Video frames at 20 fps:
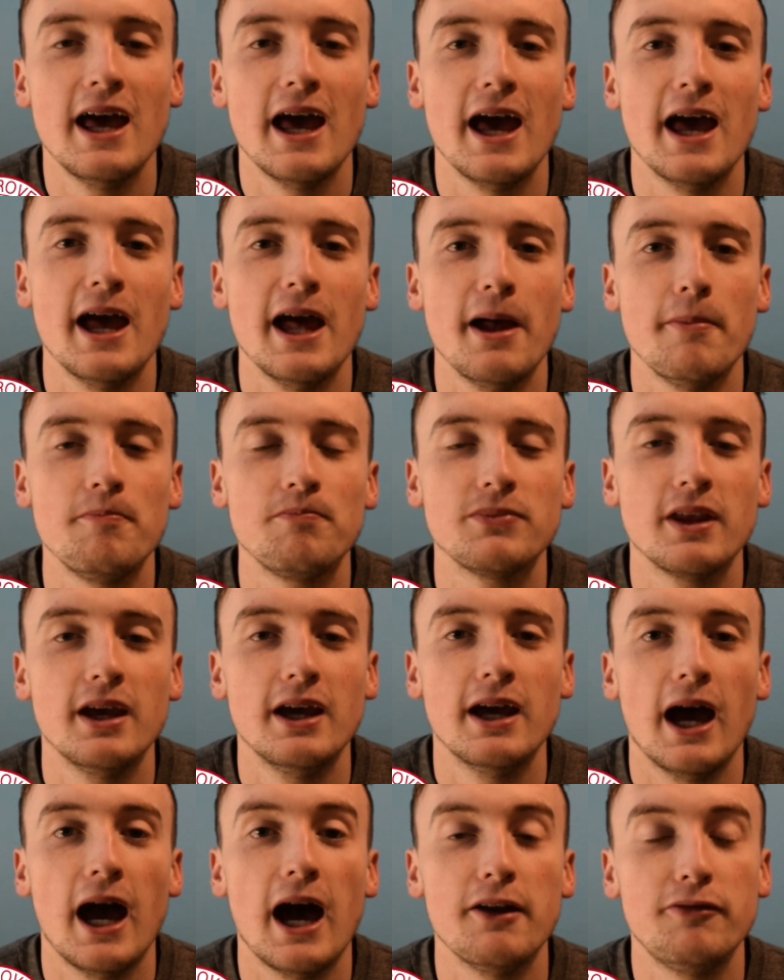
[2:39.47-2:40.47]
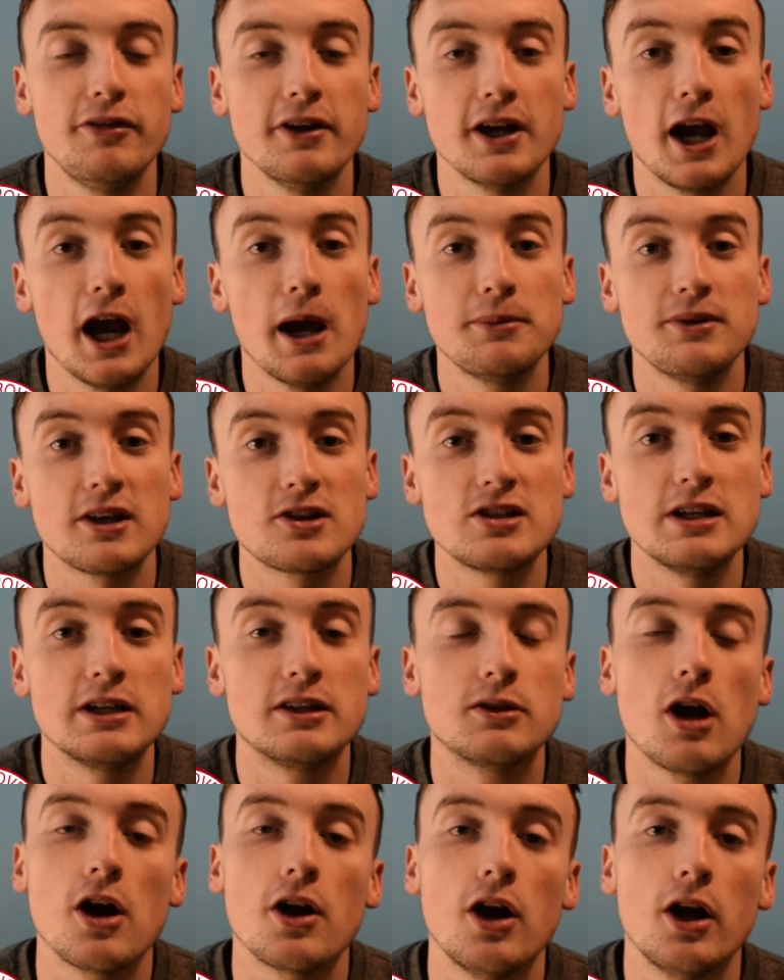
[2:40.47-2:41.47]
And Finn Harps actually
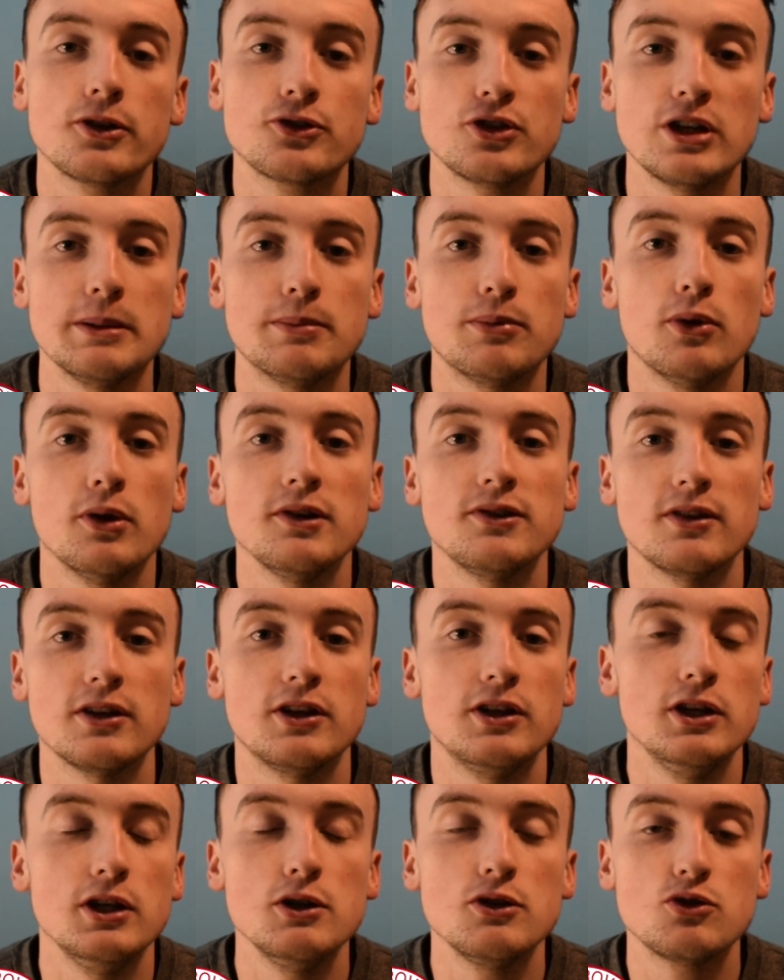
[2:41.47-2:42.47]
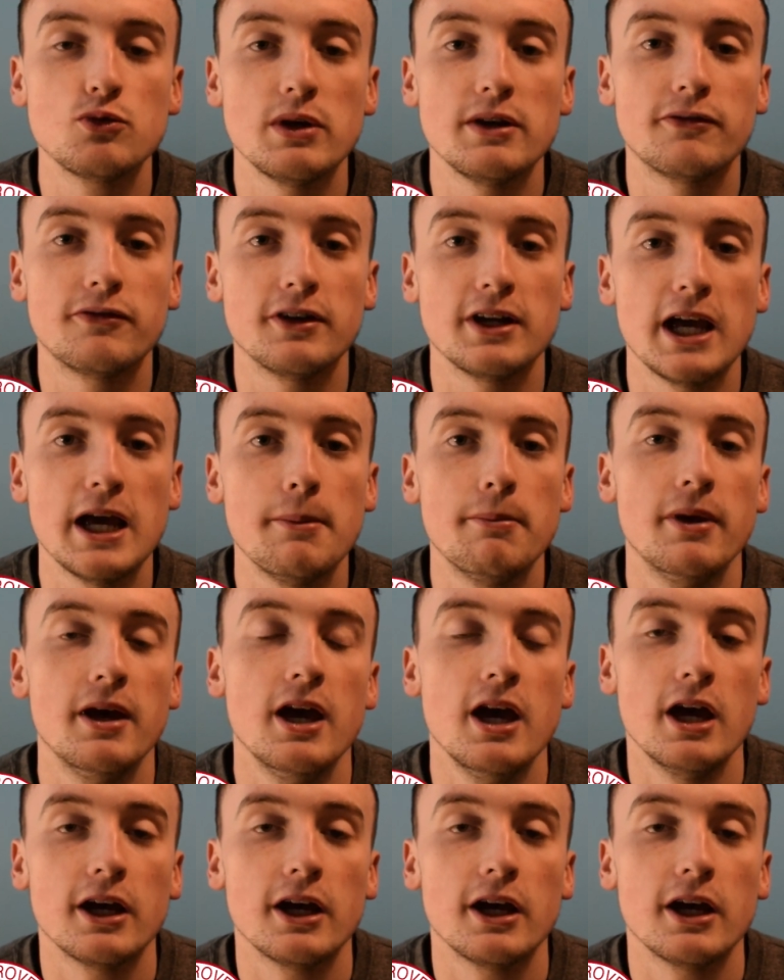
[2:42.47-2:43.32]
got all 3 points, a huge win for them.